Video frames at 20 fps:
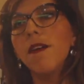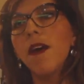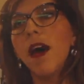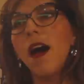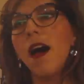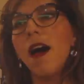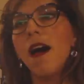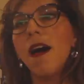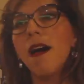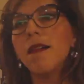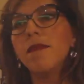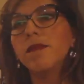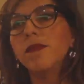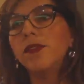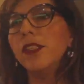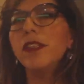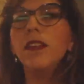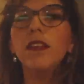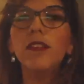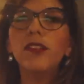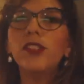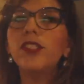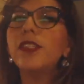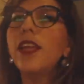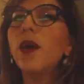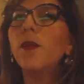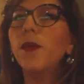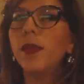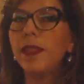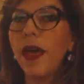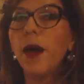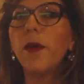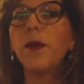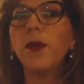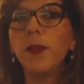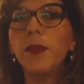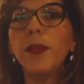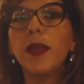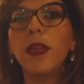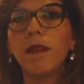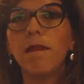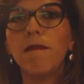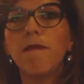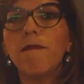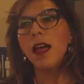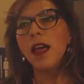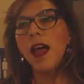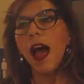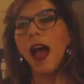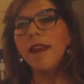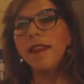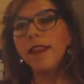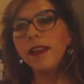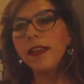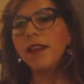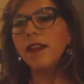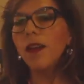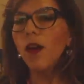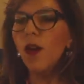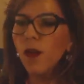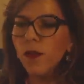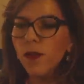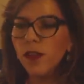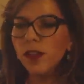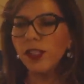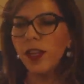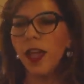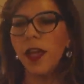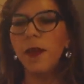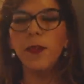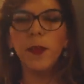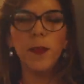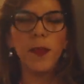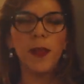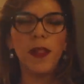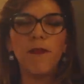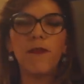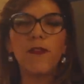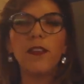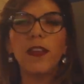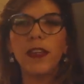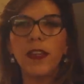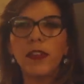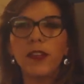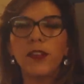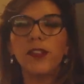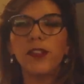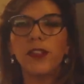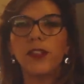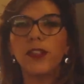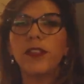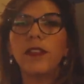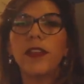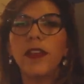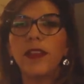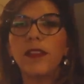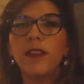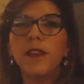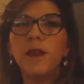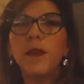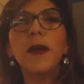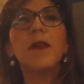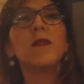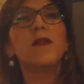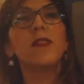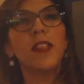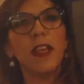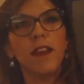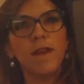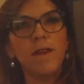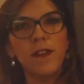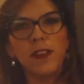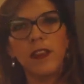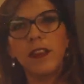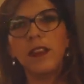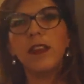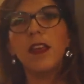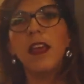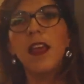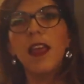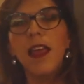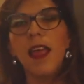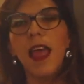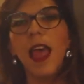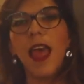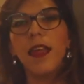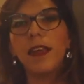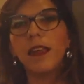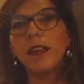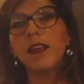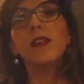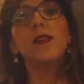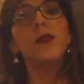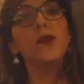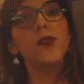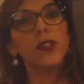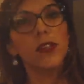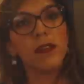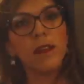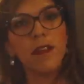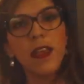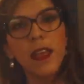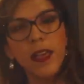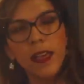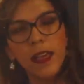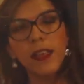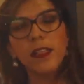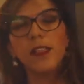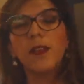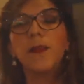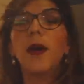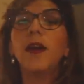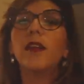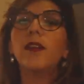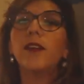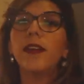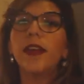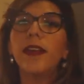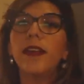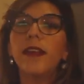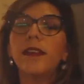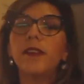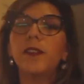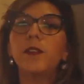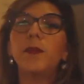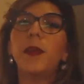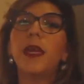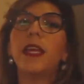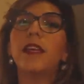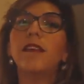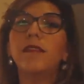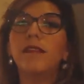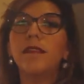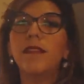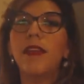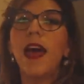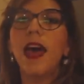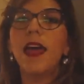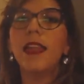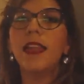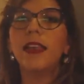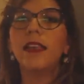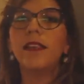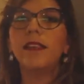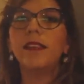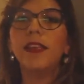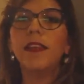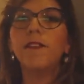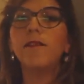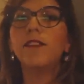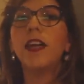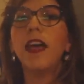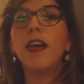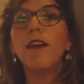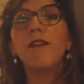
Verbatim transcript: uh, didn't understand what that would mean. I think over time people have really understood that it's about safety and inclusion. It's about creating a space that is safe to